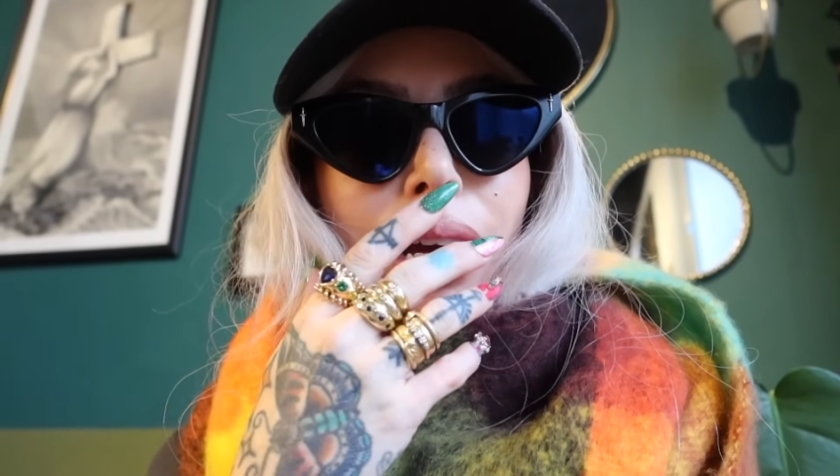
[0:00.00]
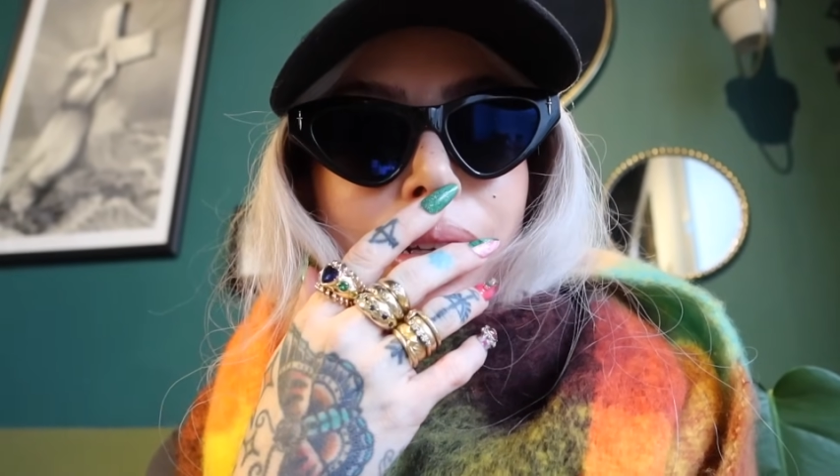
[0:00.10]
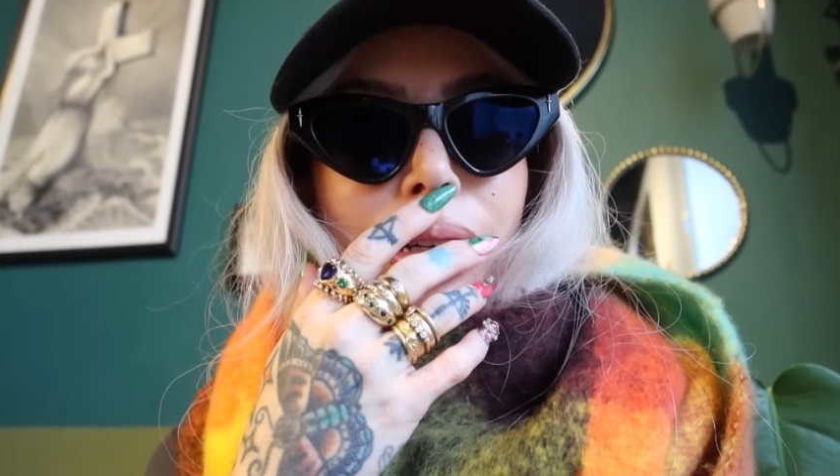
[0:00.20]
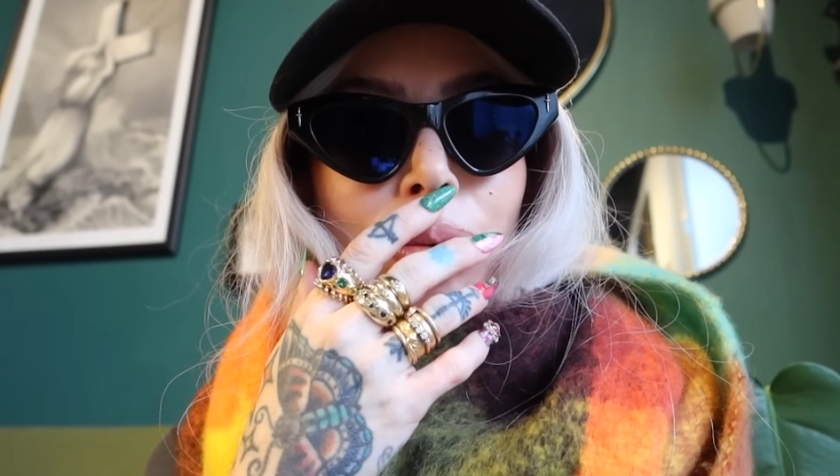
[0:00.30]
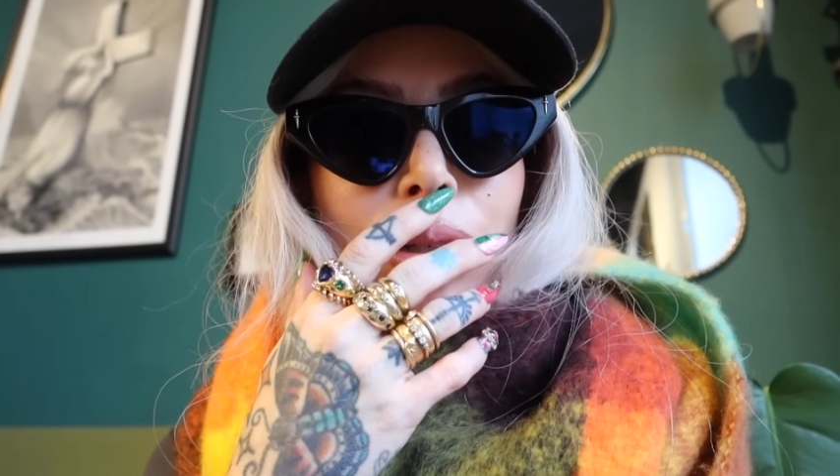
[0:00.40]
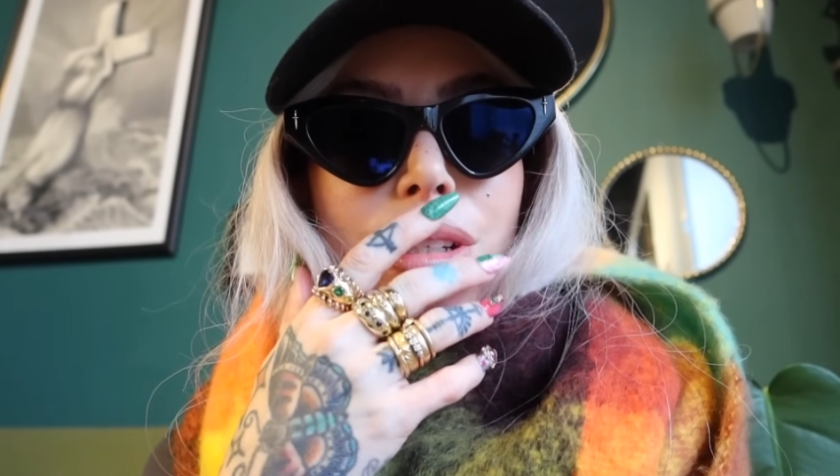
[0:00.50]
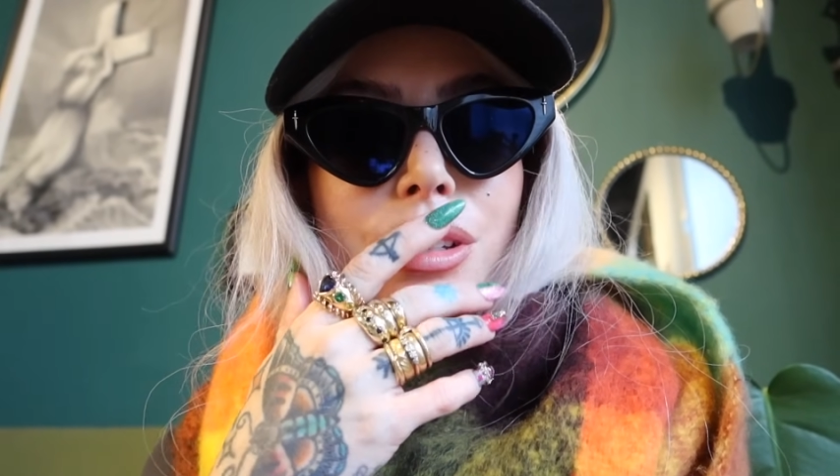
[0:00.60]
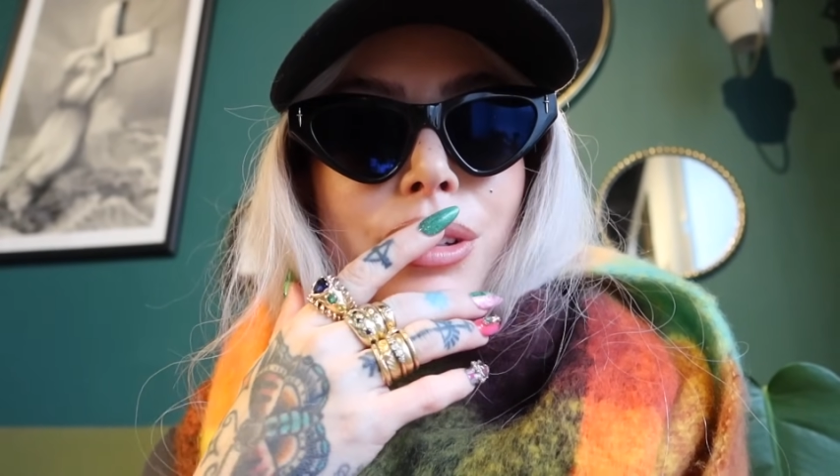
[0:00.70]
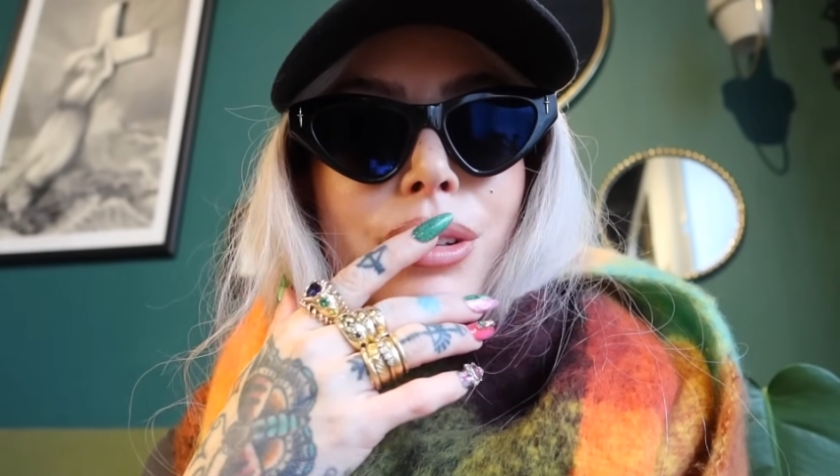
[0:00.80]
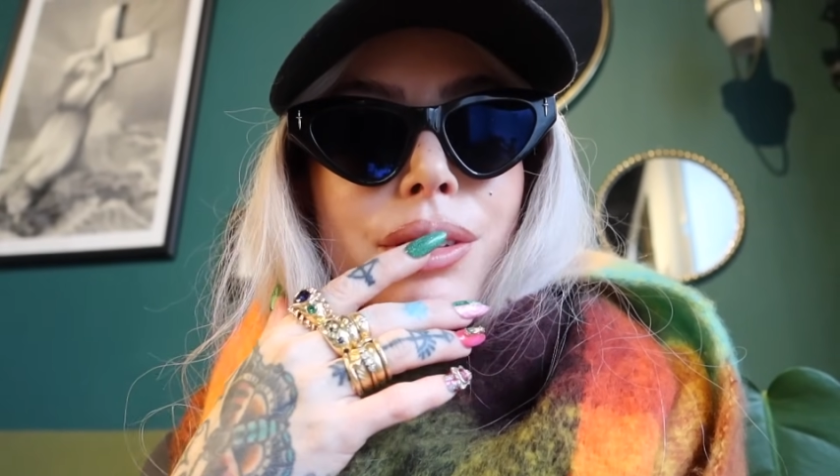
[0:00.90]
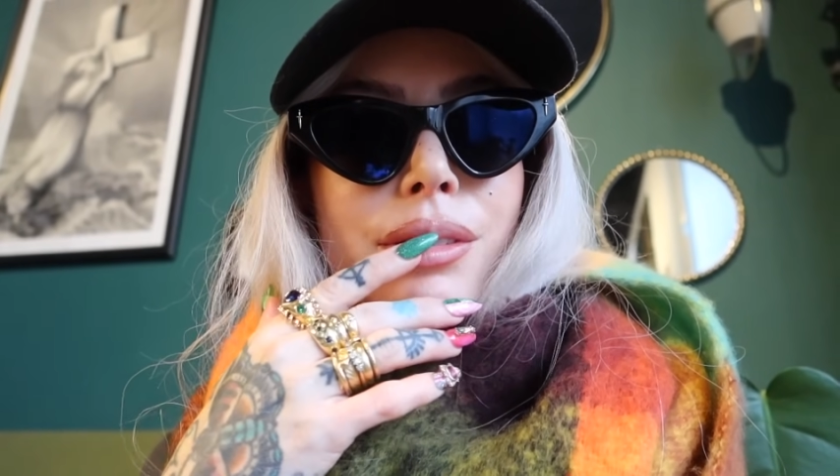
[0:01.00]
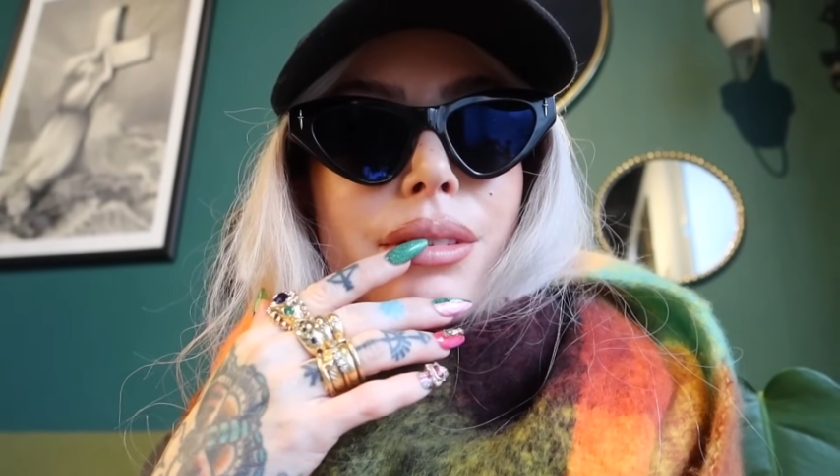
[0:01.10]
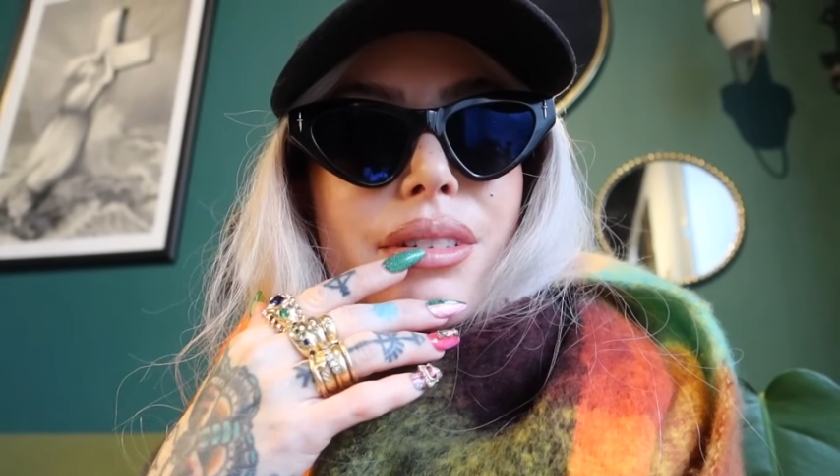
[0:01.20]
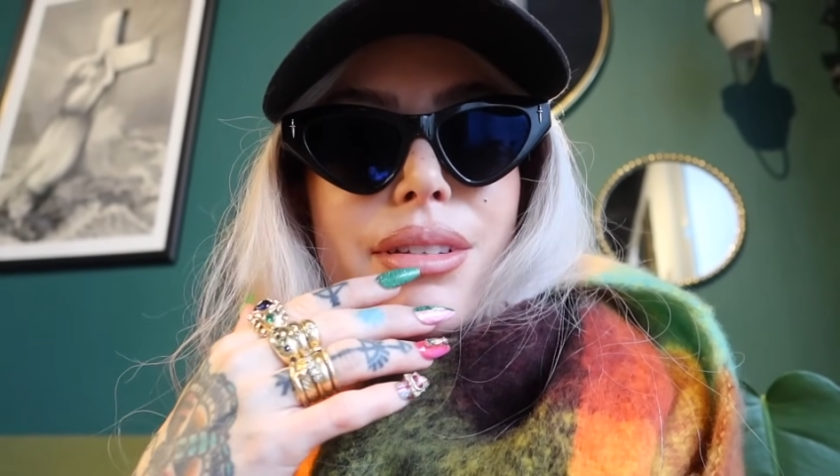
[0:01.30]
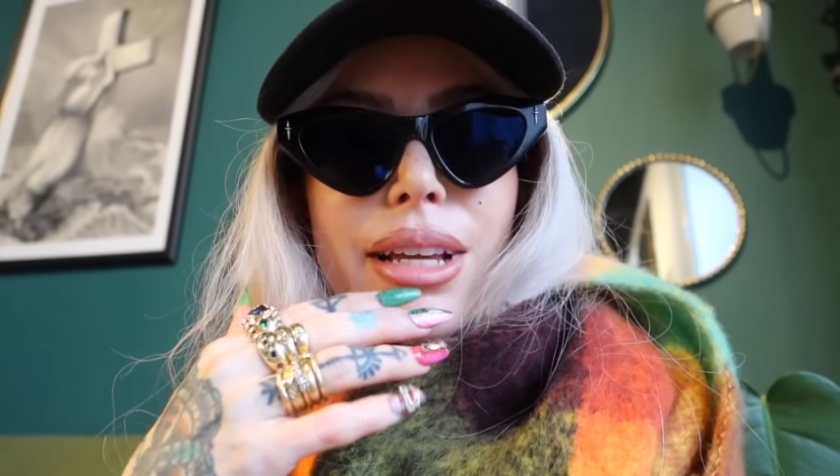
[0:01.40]
and I wanted to
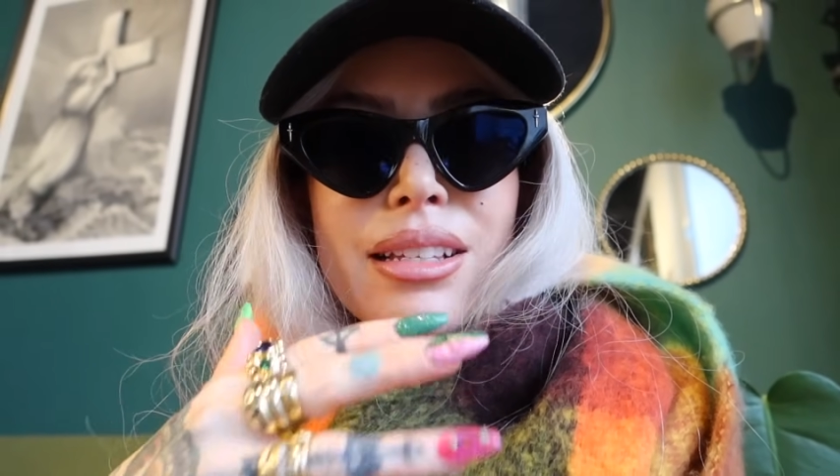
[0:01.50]
say